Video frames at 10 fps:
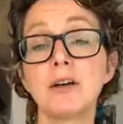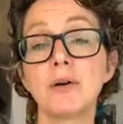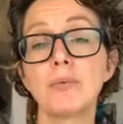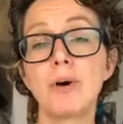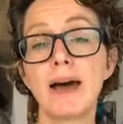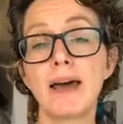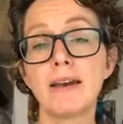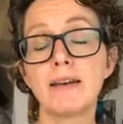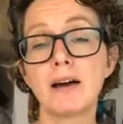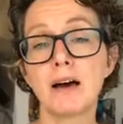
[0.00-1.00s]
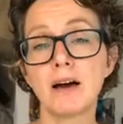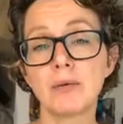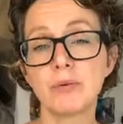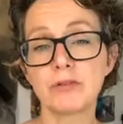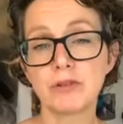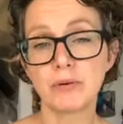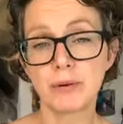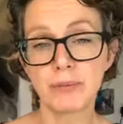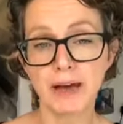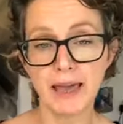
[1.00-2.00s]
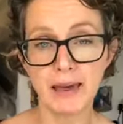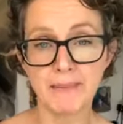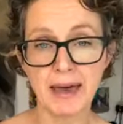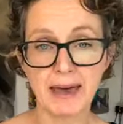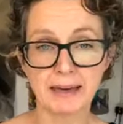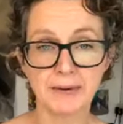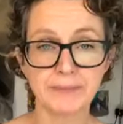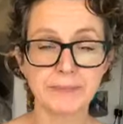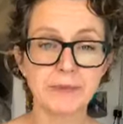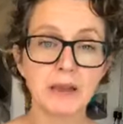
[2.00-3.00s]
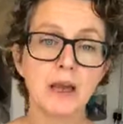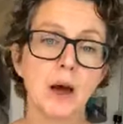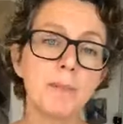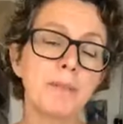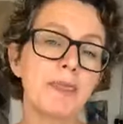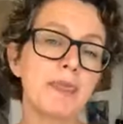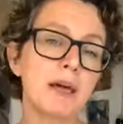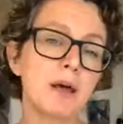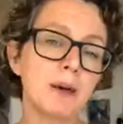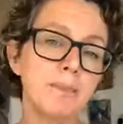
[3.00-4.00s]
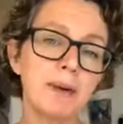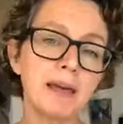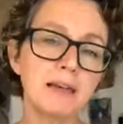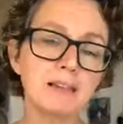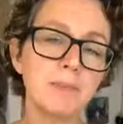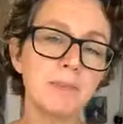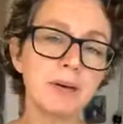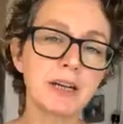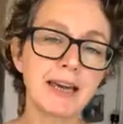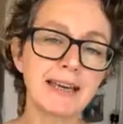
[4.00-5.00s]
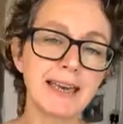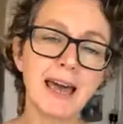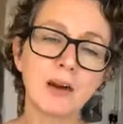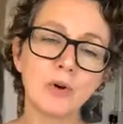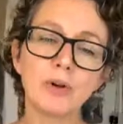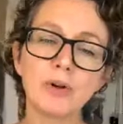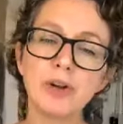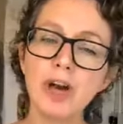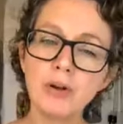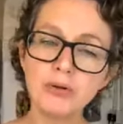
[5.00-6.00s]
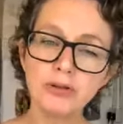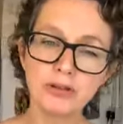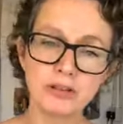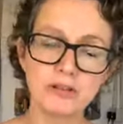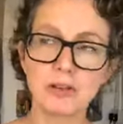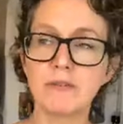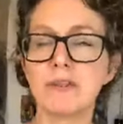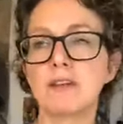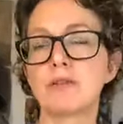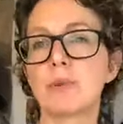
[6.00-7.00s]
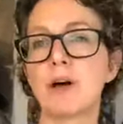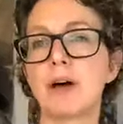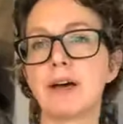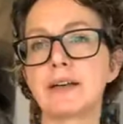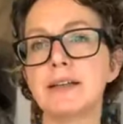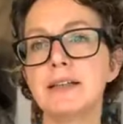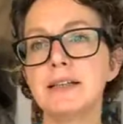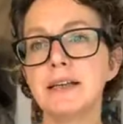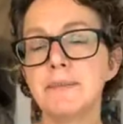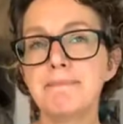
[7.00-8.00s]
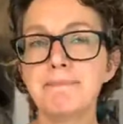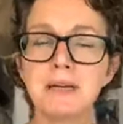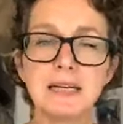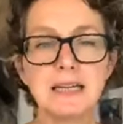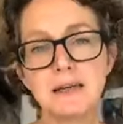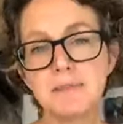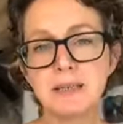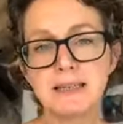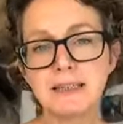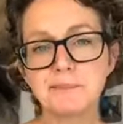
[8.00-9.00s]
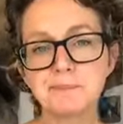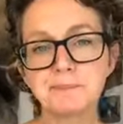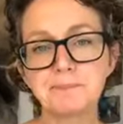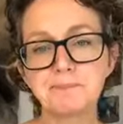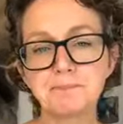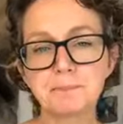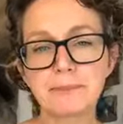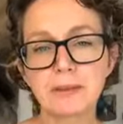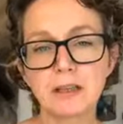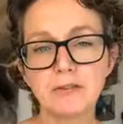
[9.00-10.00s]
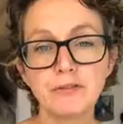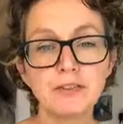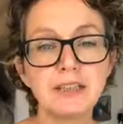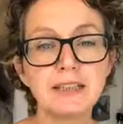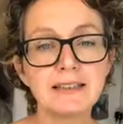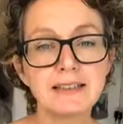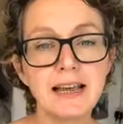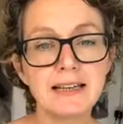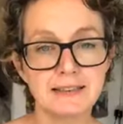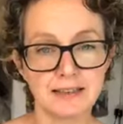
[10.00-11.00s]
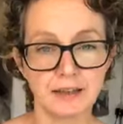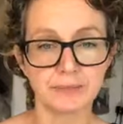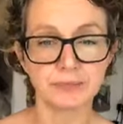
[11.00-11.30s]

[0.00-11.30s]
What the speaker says: when I was doing my MA, but then I picked up on it again, or notions of this work, maybe 15 years later.